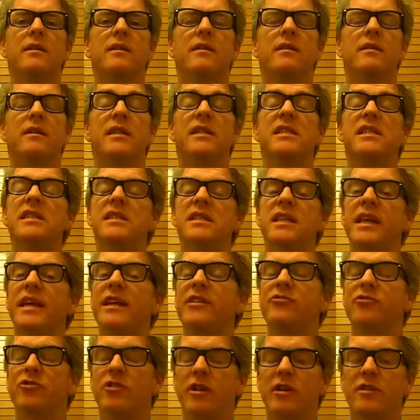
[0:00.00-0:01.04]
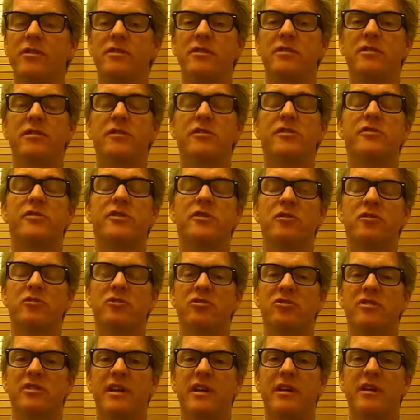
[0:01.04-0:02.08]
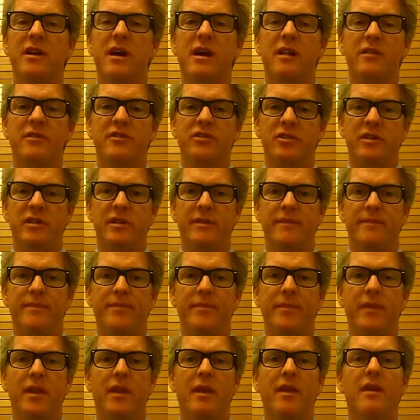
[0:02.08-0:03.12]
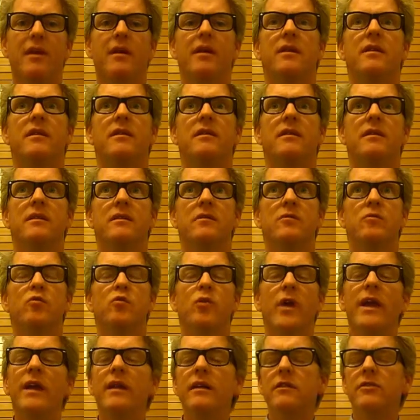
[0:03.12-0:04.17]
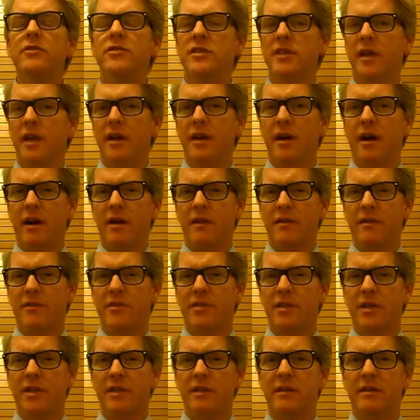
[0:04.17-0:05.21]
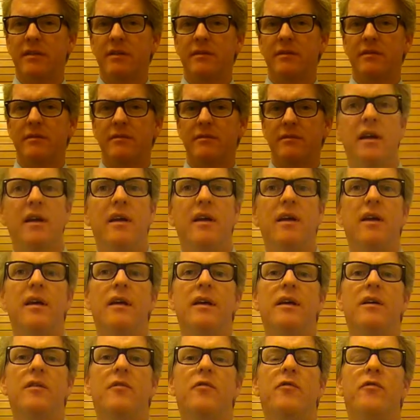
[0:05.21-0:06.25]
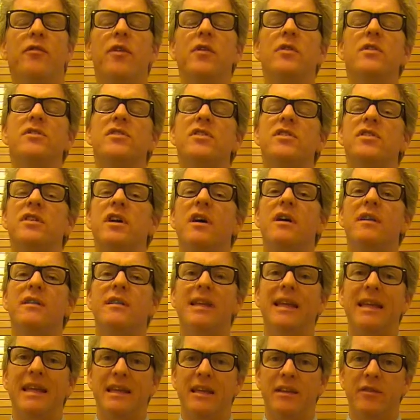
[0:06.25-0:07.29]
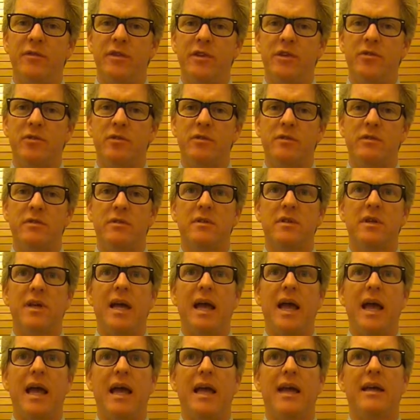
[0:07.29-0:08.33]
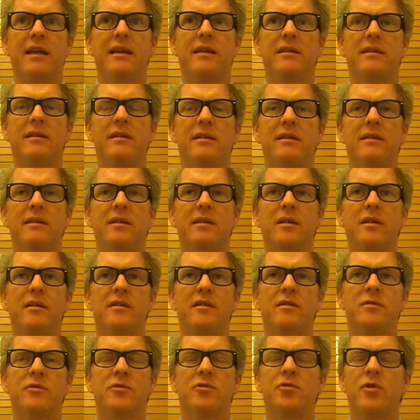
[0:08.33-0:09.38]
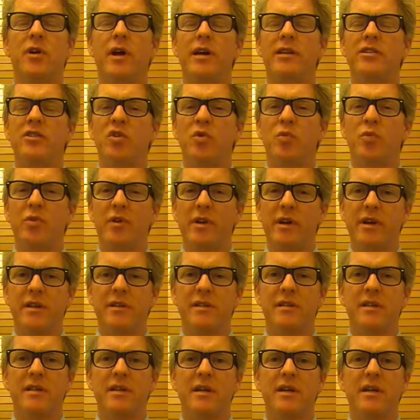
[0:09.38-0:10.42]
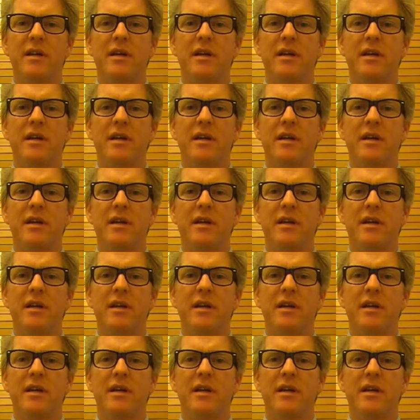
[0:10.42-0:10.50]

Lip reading: This is the introduction to social psychology. Regular psychology focuses on the individual and trying to predict